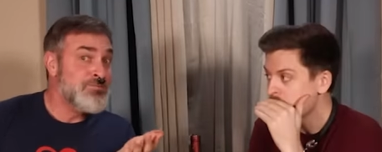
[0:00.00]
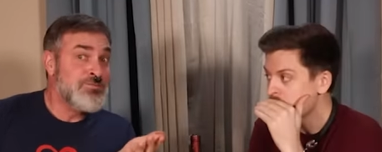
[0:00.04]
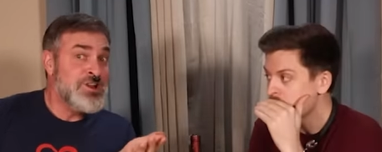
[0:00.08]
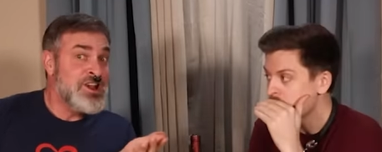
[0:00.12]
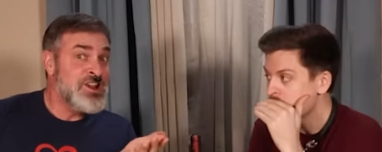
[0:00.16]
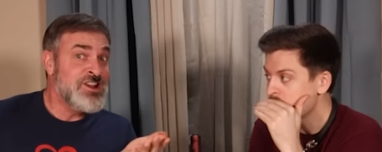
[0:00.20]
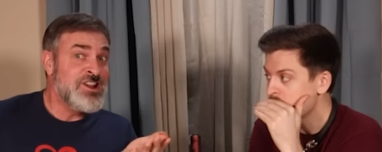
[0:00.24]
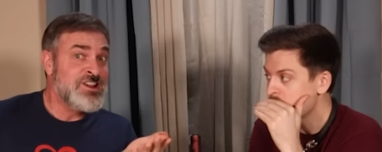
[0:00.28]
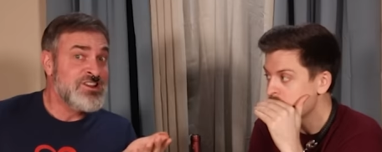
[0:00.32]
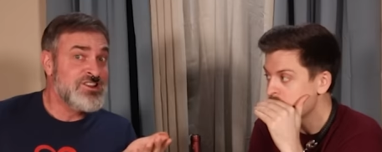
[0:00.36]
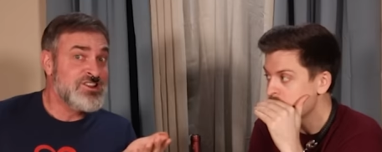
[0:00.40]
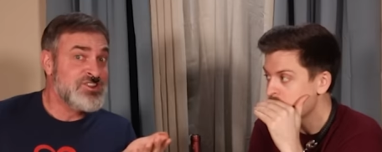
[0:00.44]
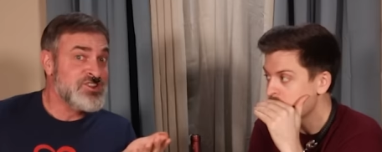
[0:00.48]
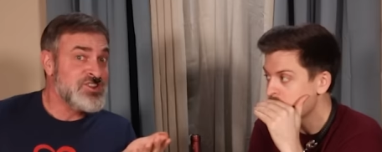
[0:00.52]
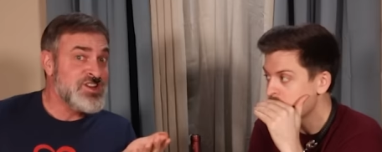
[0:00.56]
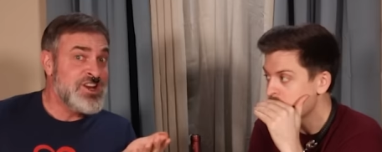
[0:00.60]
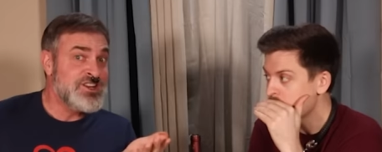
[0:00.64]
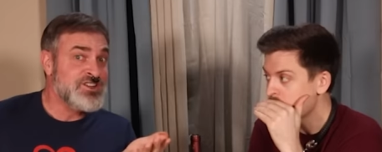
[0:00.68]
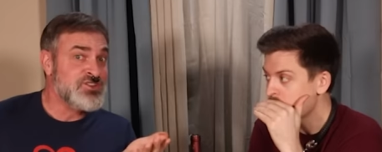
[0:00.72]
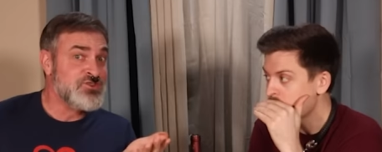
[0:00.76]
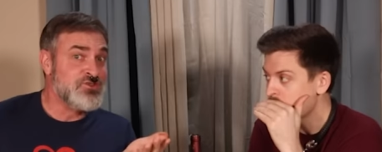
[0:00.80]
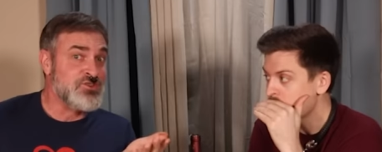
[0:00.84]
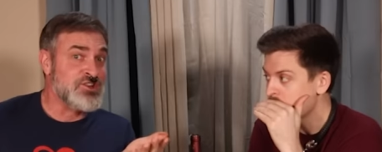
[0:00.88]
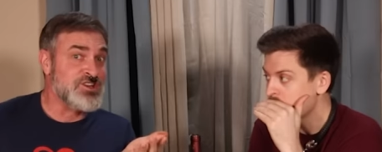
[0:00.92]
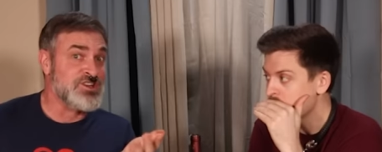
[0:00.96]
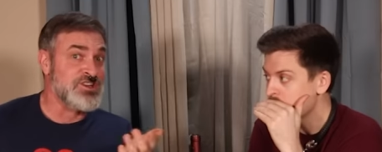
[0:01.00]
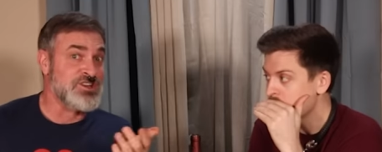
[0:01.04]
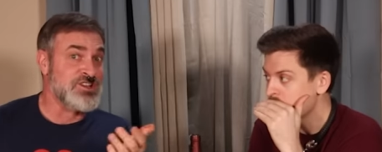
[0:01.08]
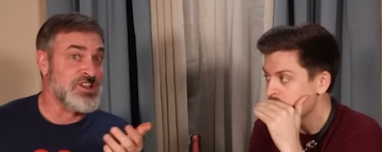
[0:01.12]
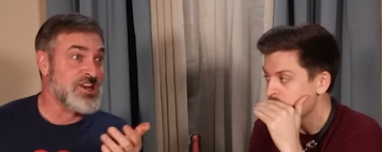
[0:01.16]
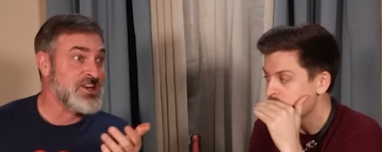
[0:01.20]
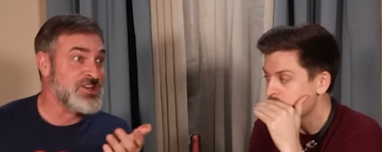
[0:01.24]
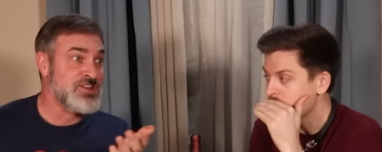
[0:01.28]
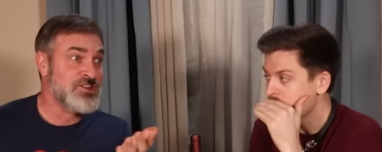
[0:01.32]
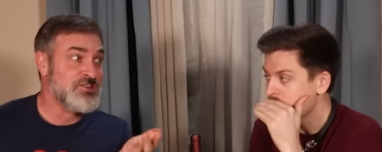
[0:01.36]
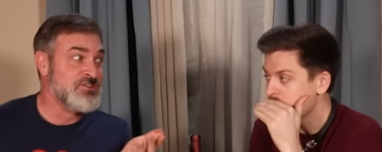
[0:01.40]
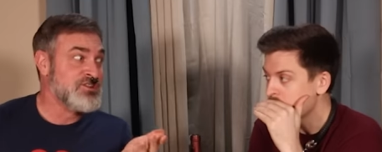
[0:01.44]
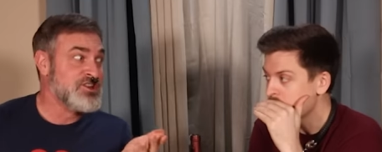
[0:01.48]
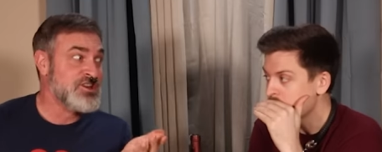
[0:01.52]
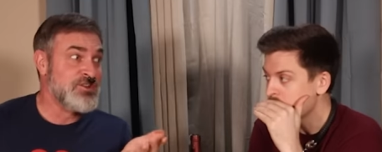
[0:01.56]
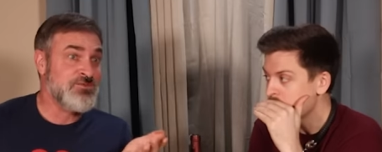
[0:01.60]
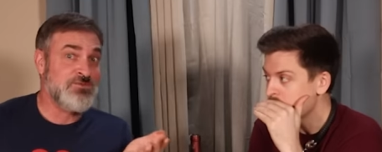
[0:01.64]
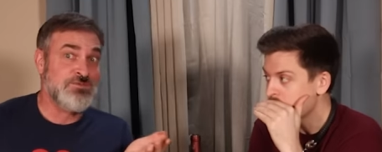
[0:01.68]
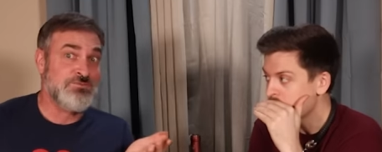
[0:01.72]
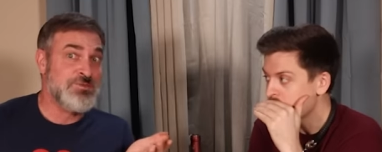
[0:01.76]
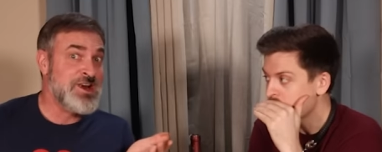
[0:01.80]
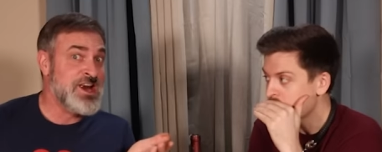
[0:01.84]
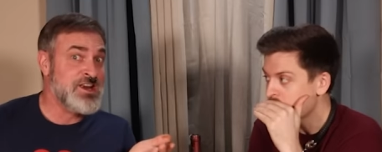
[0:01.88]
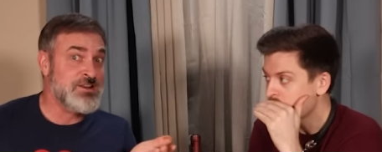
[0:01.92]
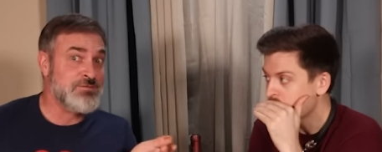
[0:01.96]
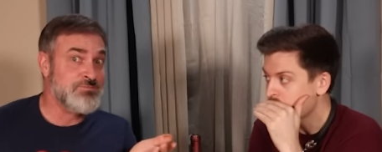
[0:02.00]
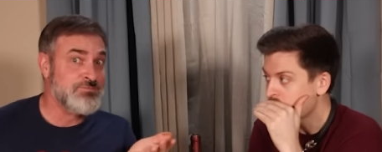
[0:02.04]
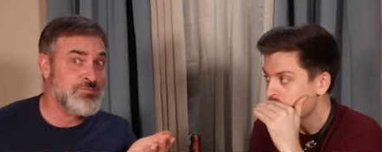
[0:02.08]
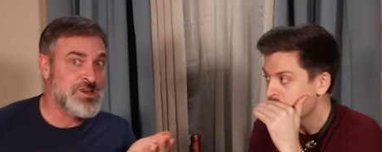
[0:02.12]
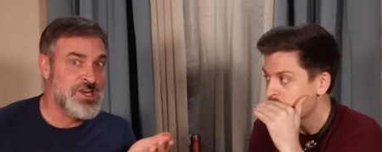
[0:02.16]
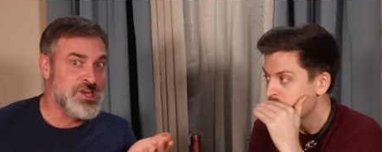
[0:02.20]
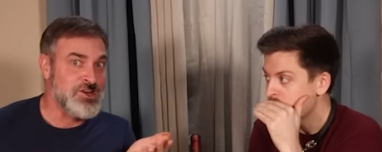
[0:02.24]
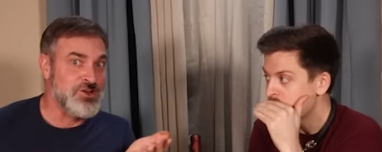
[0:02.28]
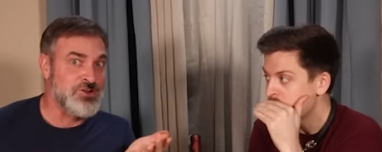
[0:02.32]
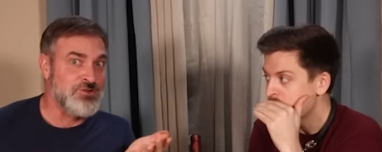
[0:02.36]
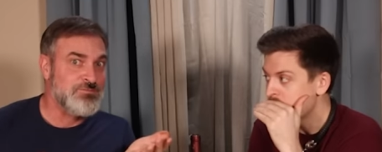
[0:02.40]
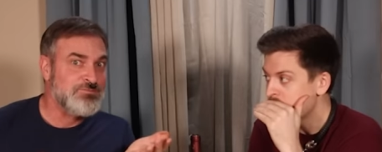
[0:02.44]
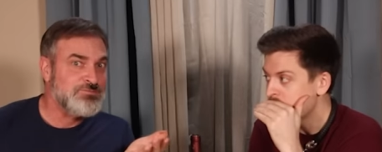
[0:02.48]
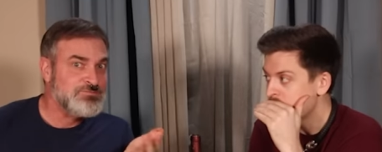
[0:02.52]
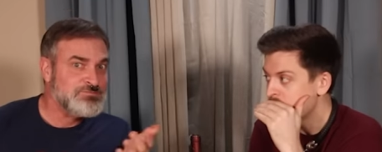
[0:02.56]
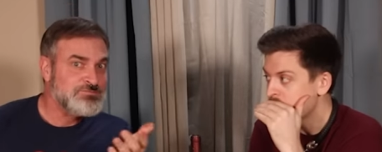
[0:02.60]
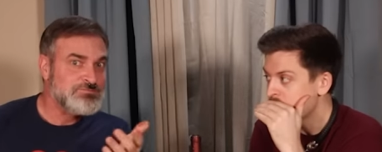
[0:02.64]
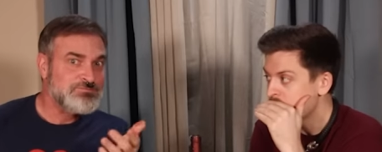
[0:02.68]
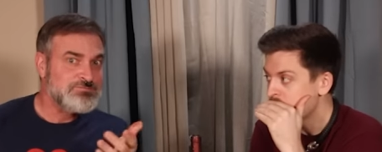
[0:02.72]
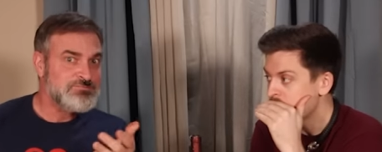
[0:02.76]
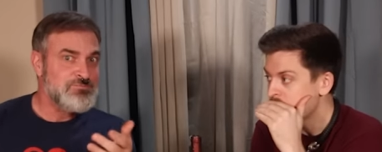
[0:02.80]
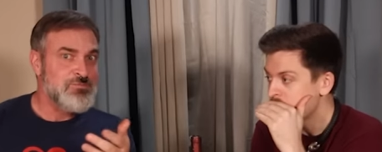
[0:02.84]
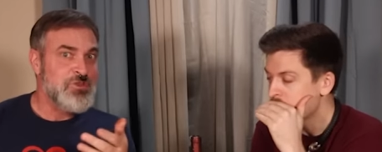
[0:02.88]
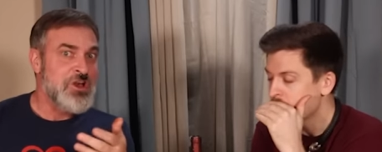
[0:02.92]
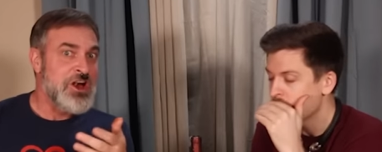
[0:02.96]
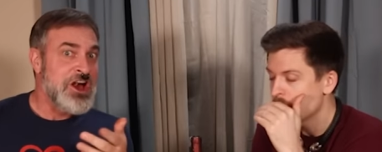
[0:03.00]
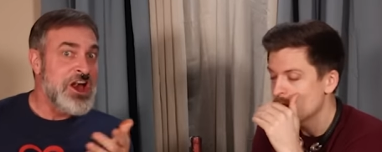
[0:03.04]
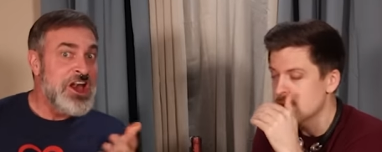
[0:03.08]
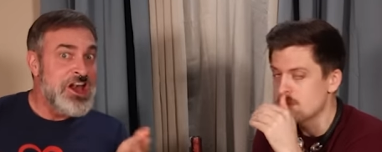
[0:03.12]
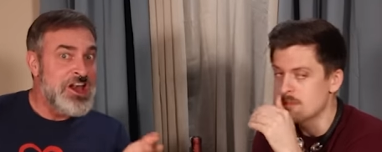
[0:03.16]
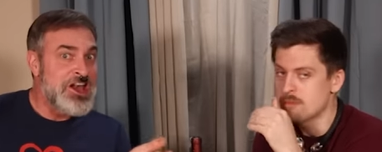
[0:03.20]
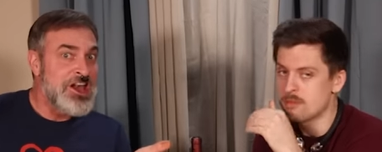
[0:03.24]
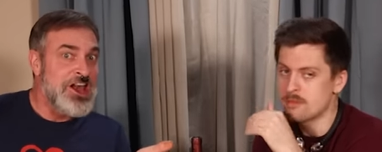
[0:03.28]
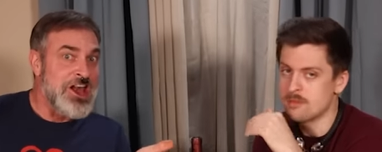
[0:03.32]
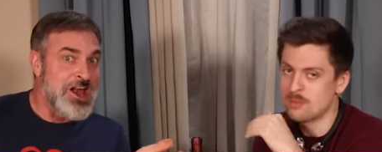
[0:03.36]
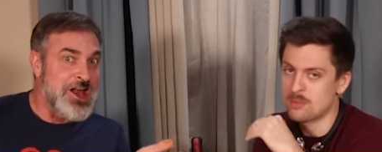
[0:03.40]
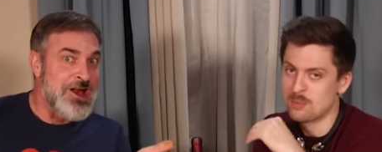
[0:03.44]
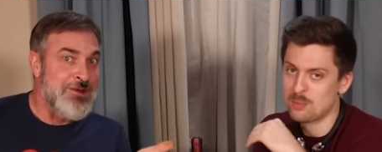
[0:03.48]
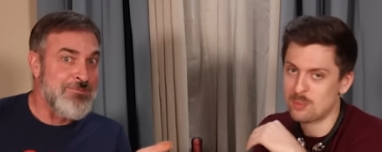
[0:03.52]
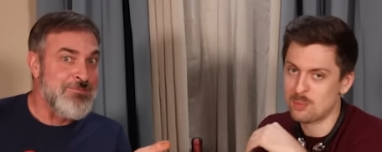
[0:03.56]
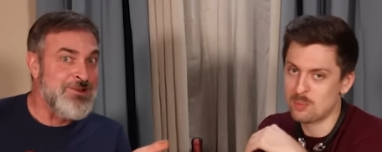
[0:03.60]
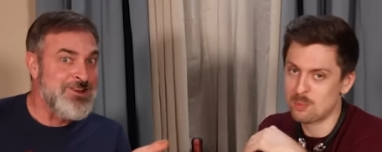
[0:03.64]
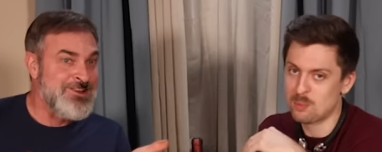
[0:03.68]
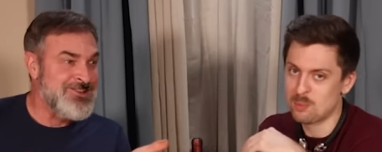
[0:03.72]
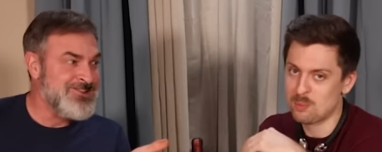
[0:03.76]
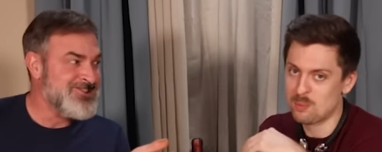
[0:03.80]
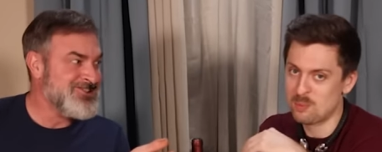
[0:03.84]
Speaker 1: I'm not a sex toy like you'd get from AdamMale. I am